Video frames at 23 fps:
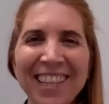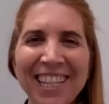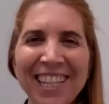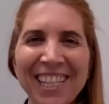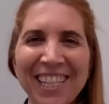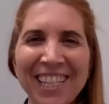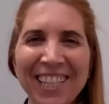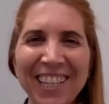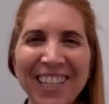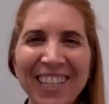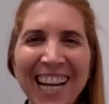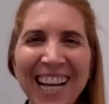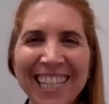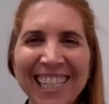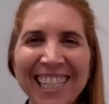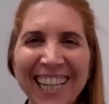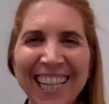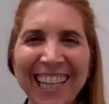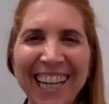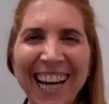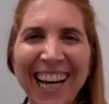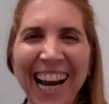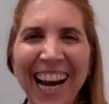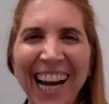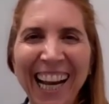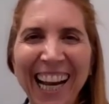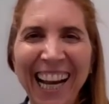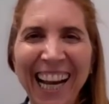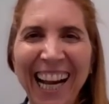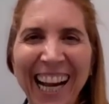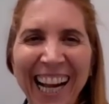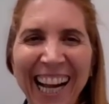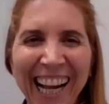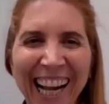Short
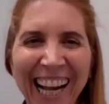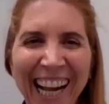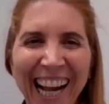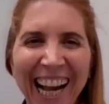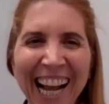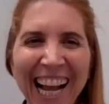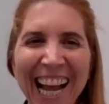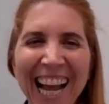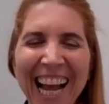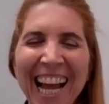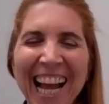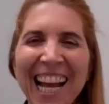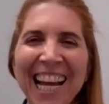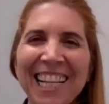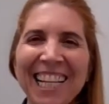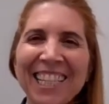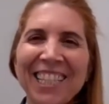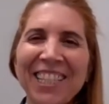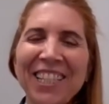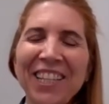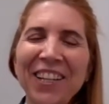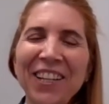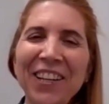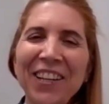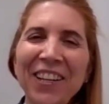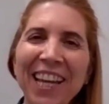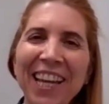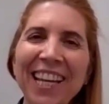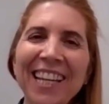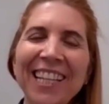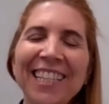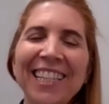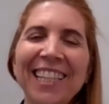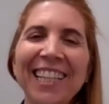answer. So
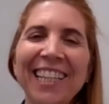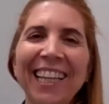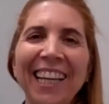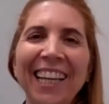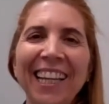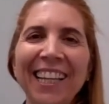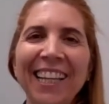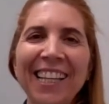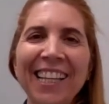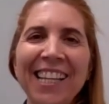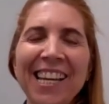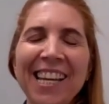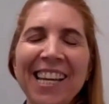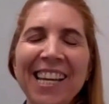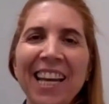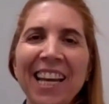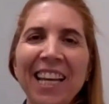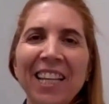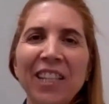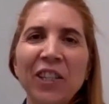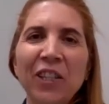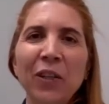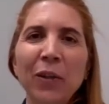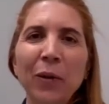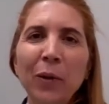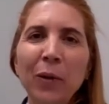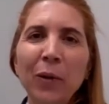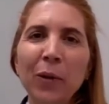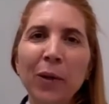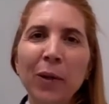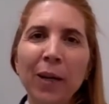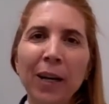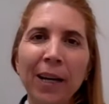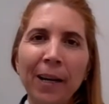there is clearly
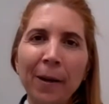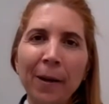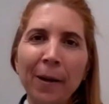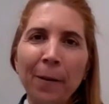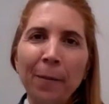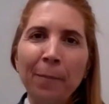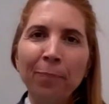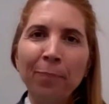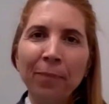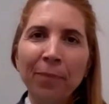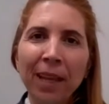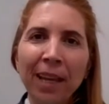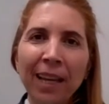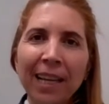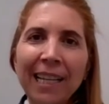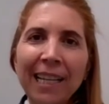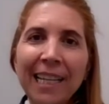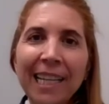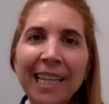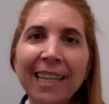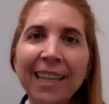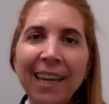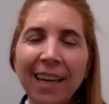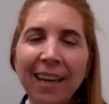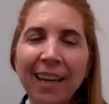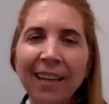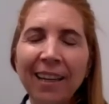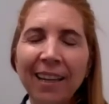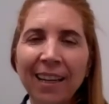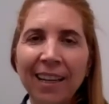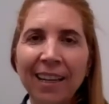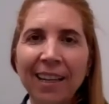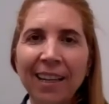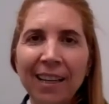two leading
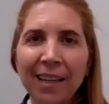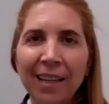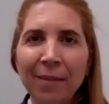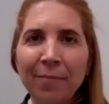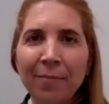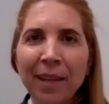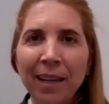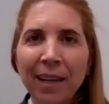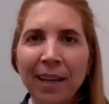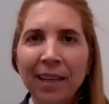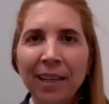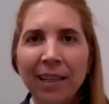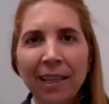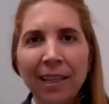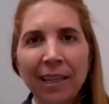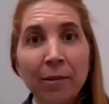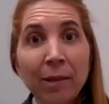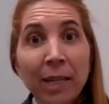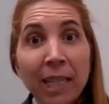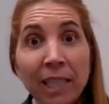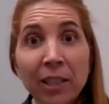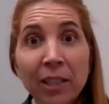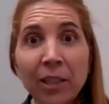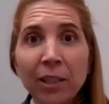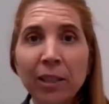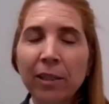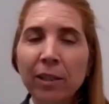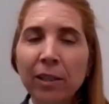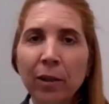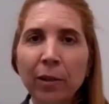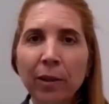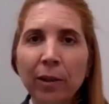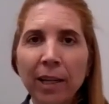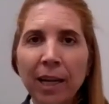
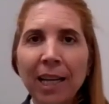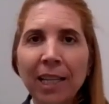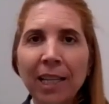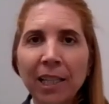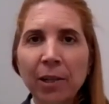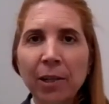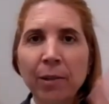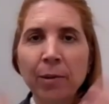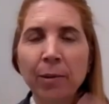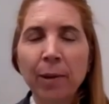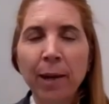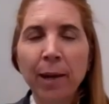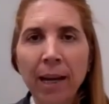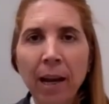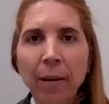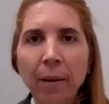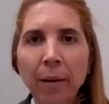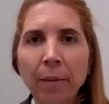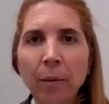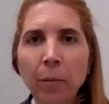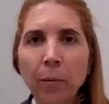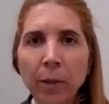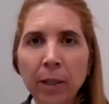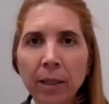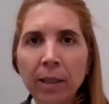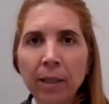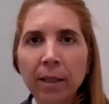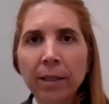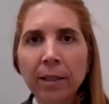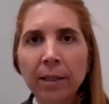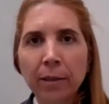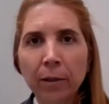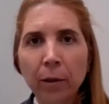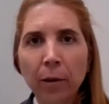regions or countries right now in the
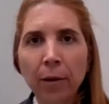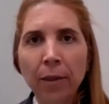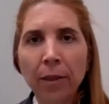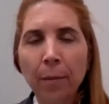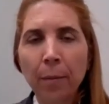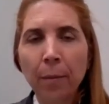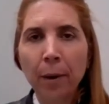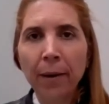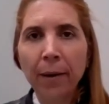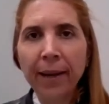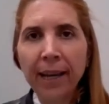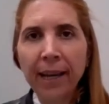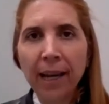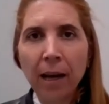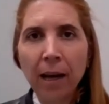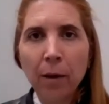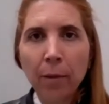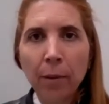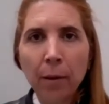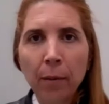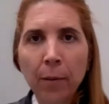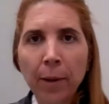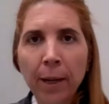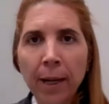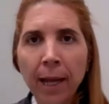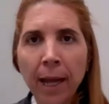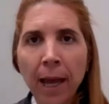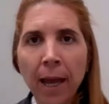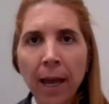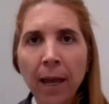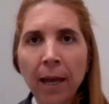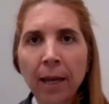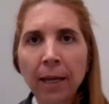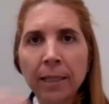world, North America on the one
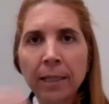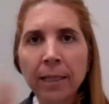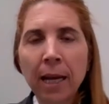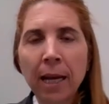hand,